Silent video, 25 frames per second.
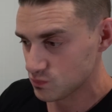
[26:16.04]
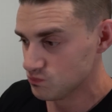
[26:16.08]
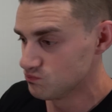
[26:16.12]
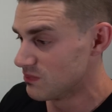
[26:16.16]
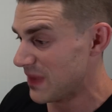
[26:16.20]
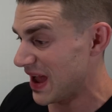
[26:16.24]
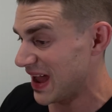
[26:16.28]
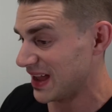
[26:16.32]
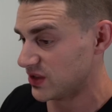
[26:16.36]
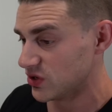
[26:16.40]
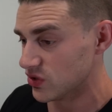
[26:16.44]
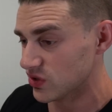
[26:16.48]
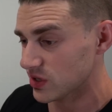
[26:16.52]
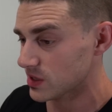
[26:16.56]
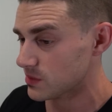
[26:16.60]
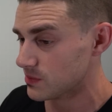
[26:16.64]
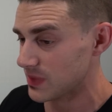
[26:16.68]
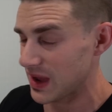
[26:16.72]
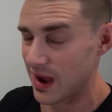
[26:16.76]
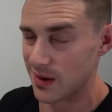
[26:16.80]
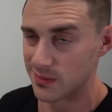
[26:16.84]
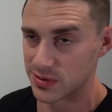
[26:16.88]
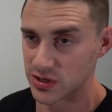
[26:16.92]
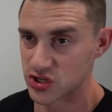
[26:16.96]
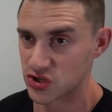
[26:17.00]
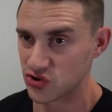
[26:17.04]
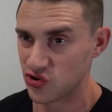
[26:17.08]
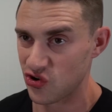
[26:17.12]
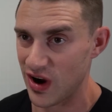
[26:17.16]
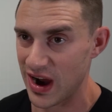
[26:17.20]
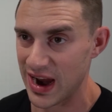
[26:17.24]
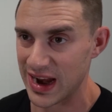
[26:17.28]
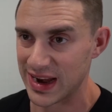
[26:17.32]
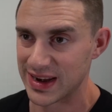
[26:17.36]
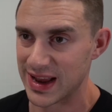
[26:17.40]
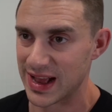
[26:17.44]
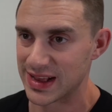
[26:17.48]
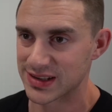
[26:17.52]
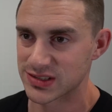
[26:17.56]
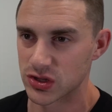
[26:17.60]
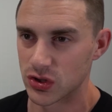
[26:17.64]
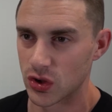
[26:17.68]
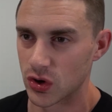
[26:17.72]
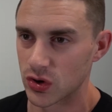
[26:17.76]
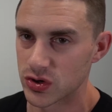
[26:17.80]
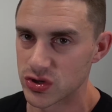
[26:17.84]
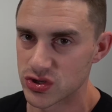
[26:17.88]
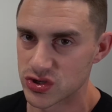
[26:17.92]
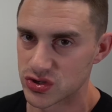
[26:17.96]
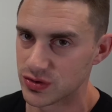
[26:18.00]
man, you're going to be able to train as
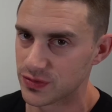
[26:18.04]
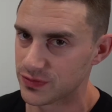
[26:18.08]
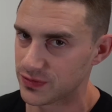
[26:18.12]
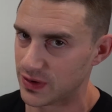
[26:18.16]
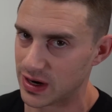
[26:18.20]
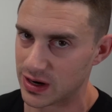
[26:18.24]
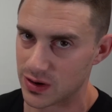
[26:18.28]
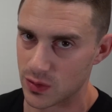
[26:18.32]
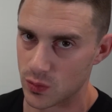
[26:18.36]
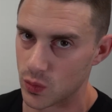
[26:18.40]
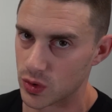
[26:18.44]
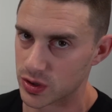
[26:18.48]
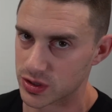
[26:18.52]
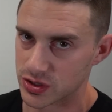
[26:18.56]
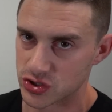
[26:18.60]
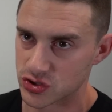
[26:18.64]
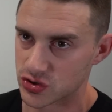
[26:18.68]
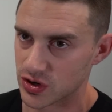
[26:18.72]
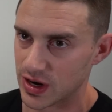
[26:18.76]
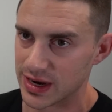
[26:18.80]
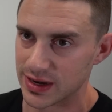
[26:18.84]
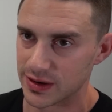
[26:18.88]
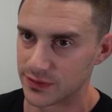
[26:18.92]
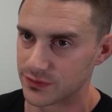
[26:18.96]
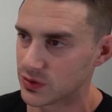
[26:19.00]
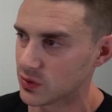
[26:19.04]
long as you want to train.